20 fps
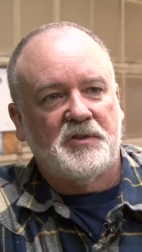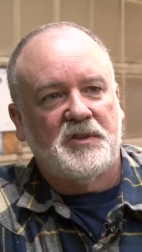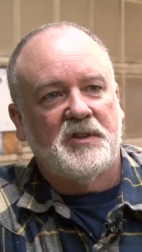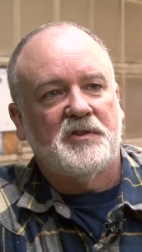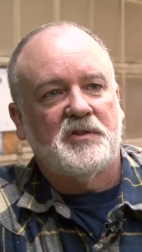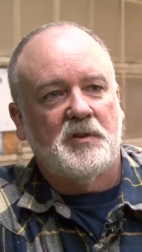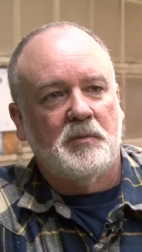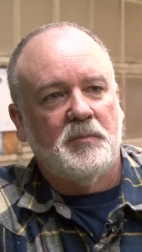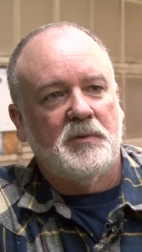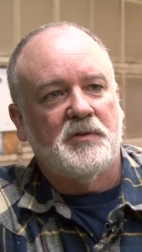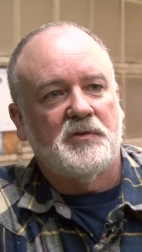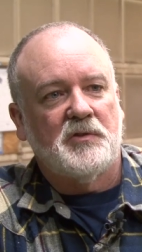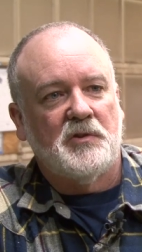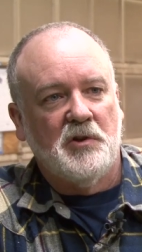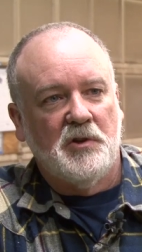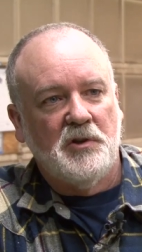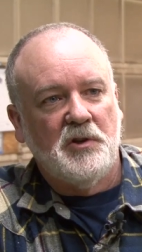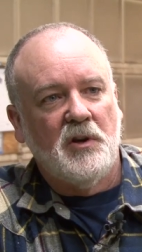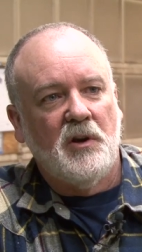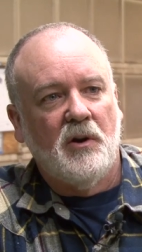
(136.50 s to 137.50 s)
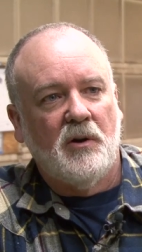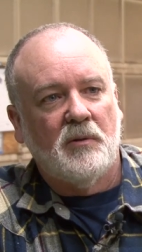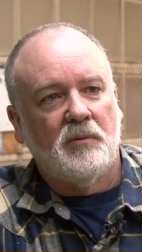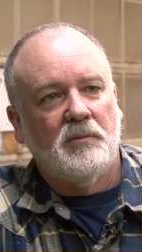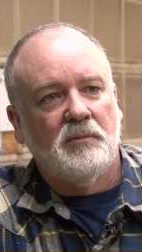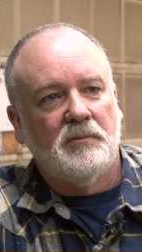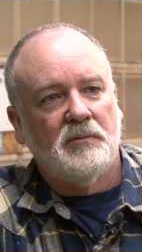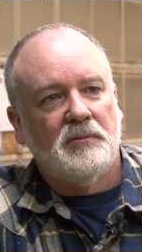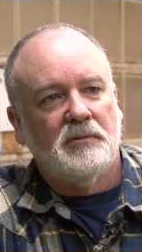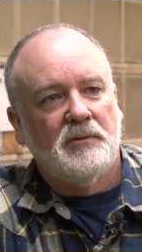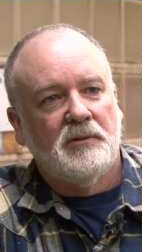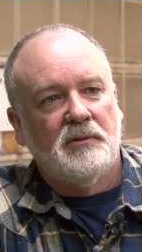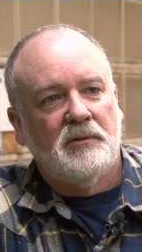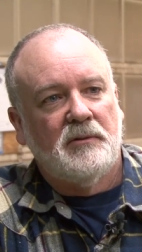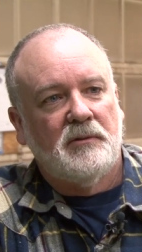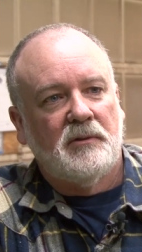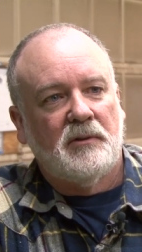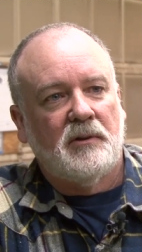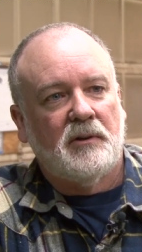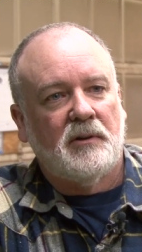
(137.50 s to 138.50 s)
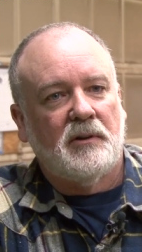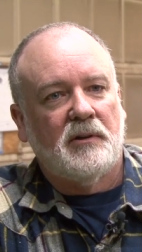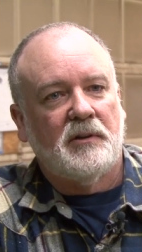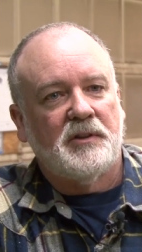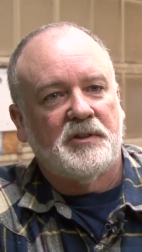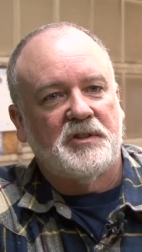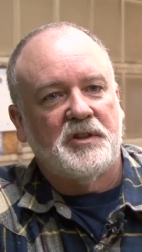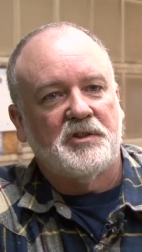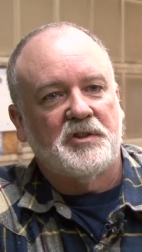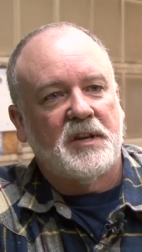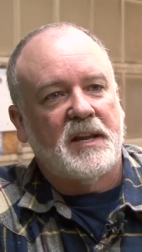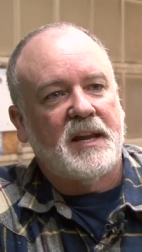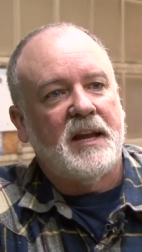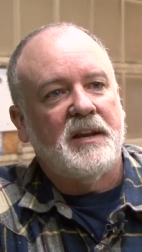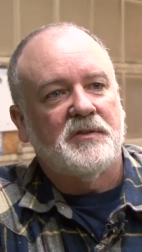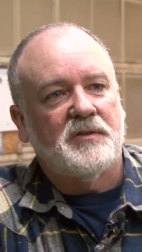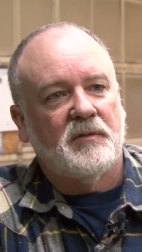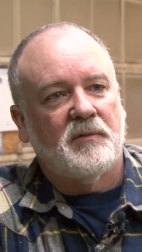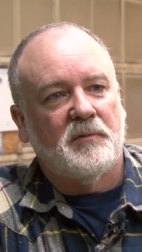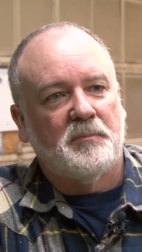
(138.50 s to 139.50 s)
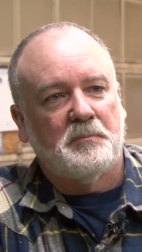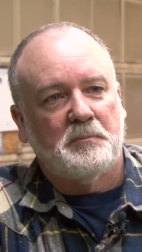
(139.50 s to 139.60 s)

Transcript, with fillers: the system is good to go. Uh, it's just a case of,